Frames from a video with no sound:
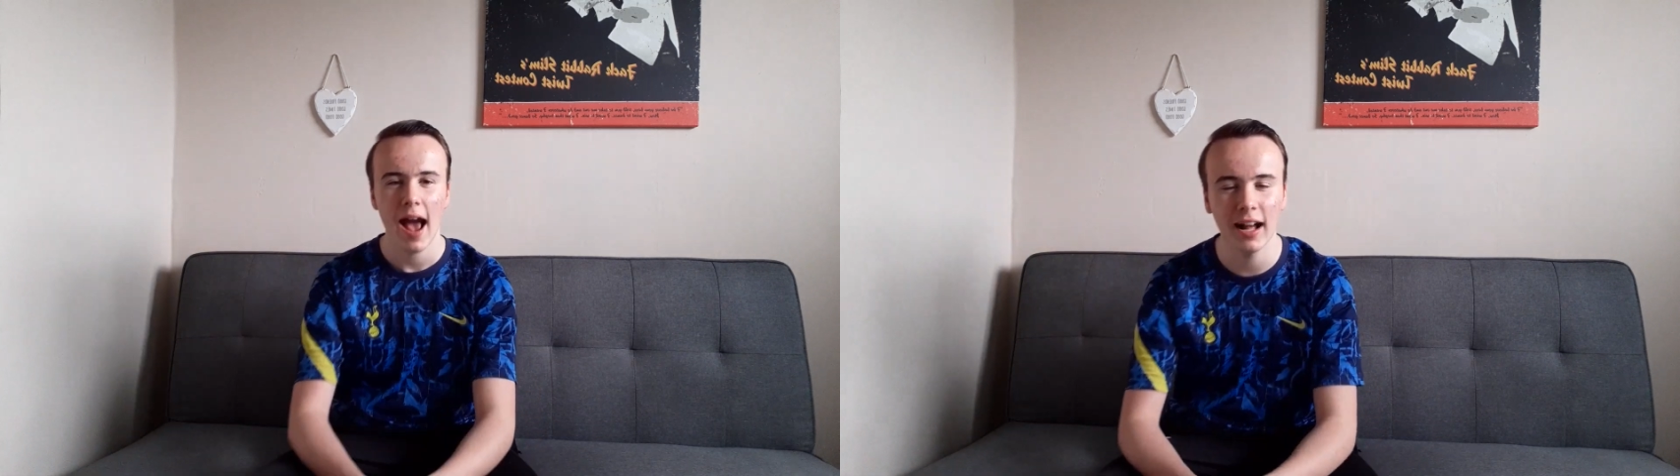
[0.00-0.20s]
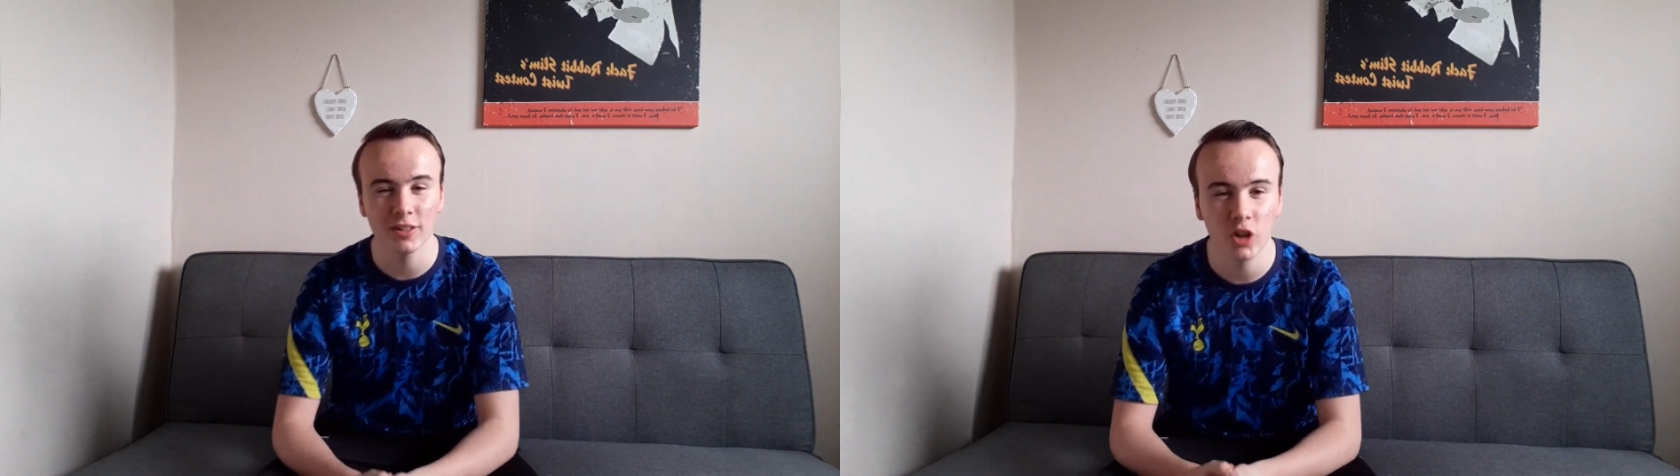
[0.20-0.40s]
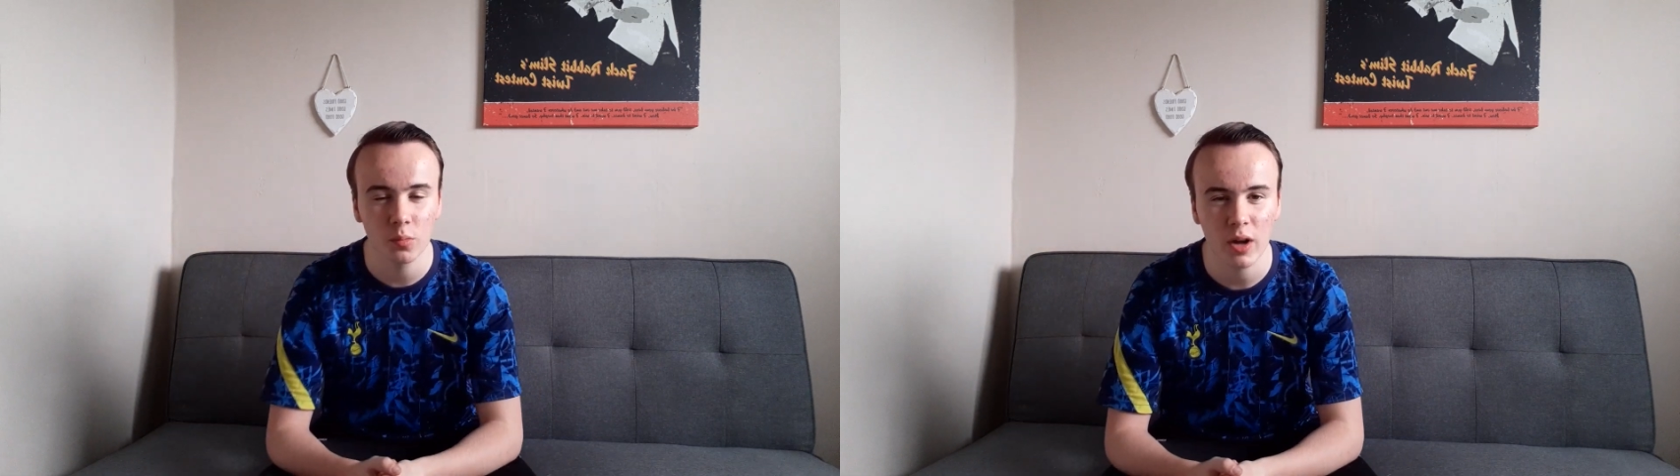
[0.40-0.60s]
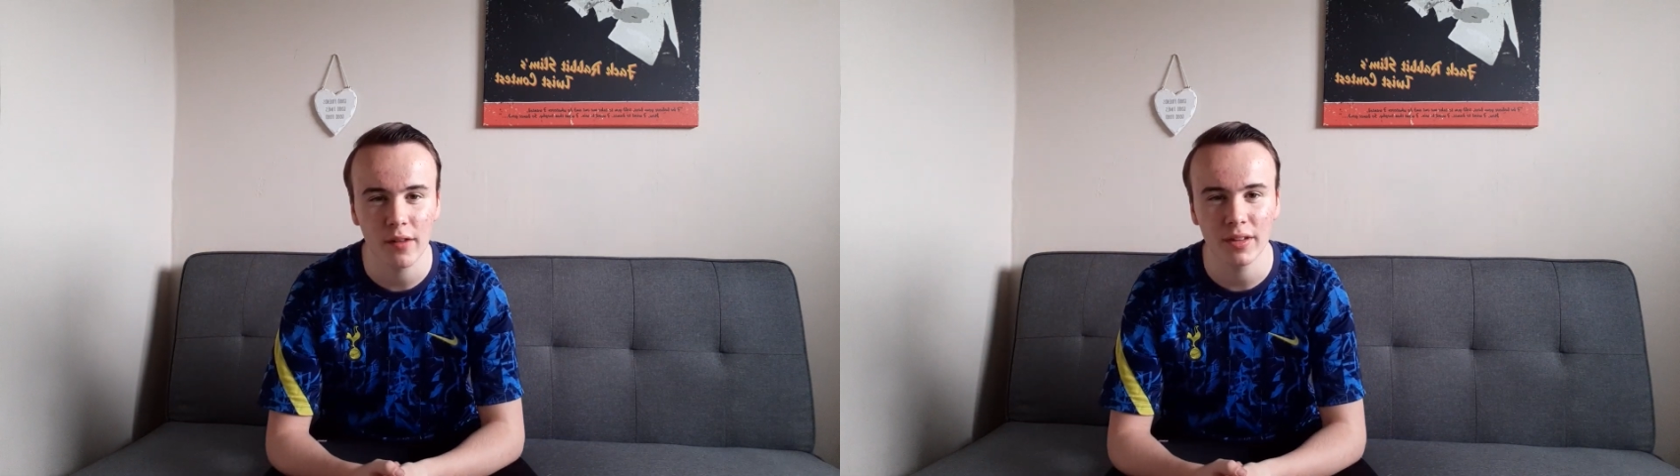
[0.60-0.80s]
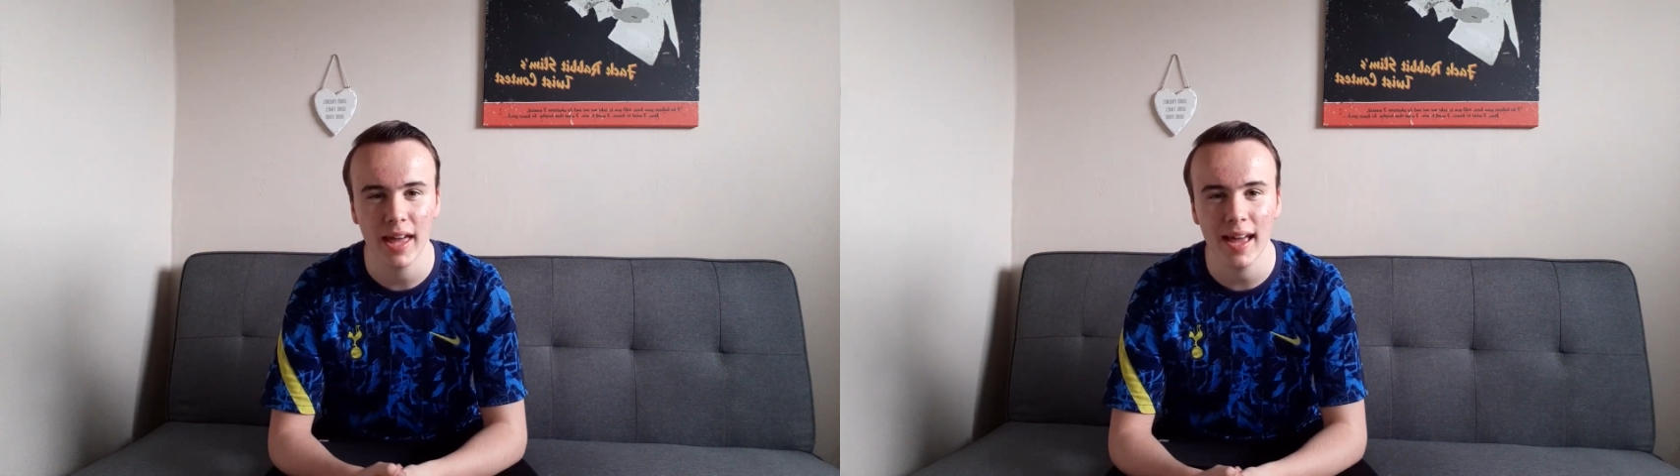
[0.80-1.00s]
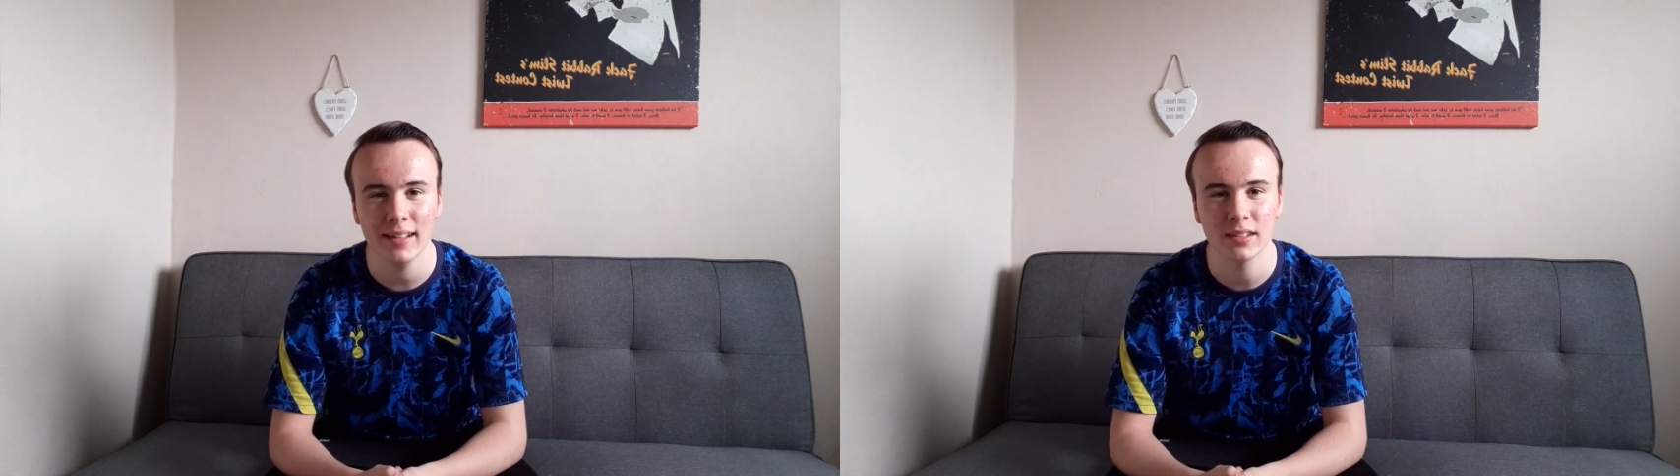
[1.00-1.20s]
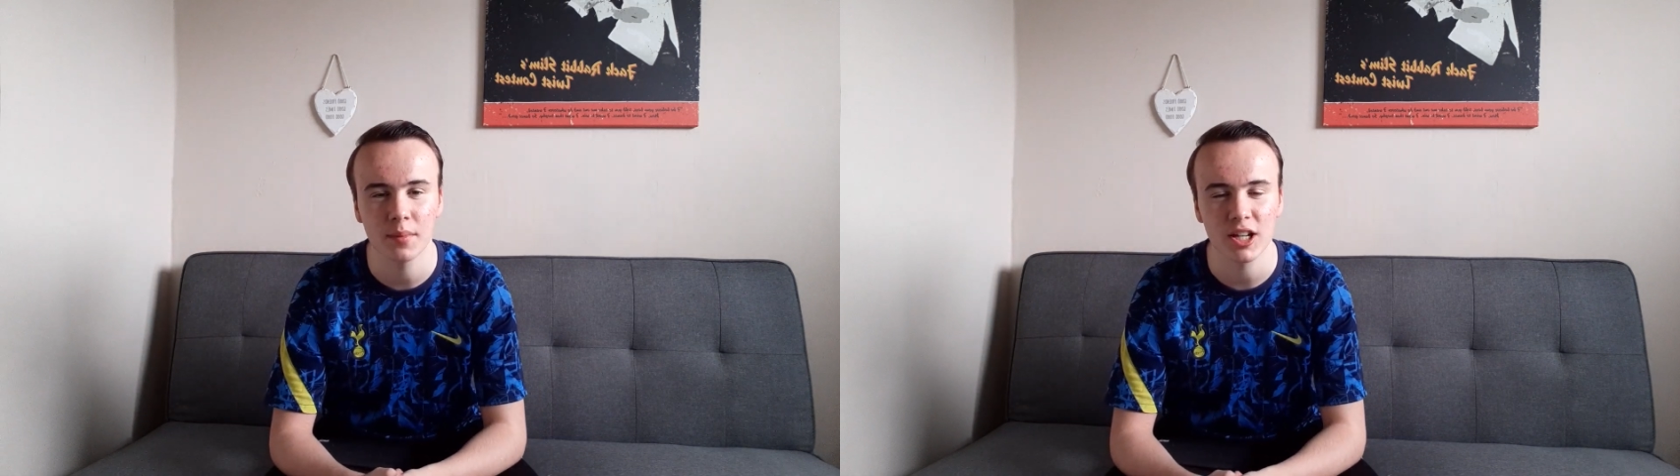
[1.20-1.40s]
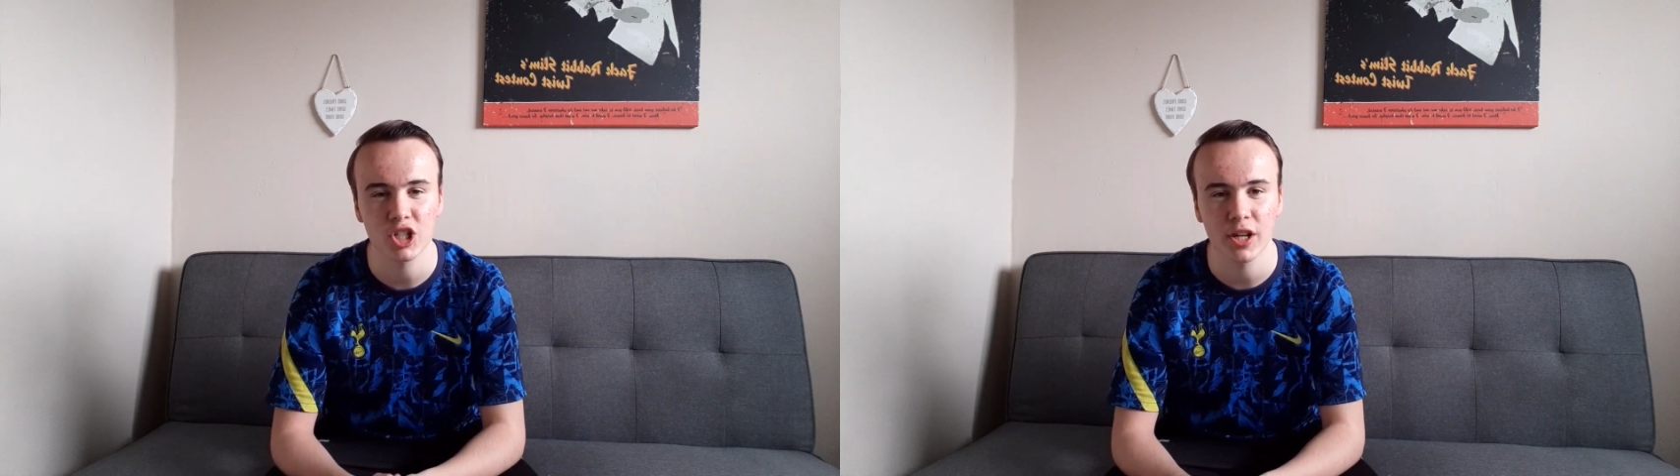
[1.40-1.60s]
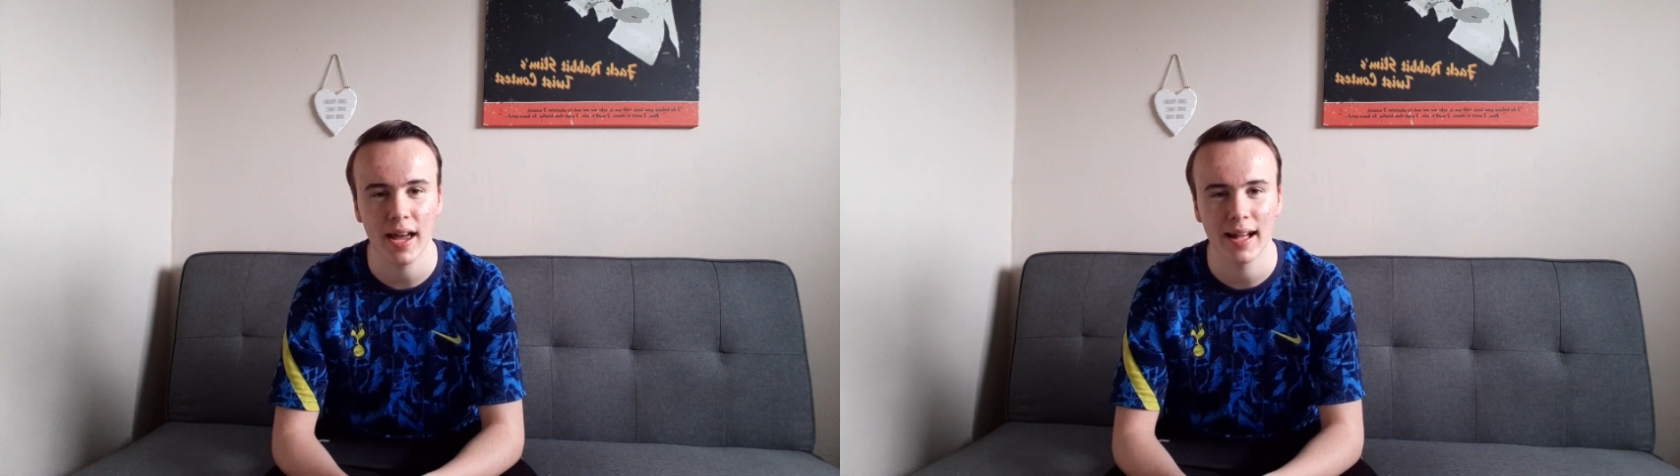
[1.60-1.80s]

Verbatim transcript: And hope you're having a smashing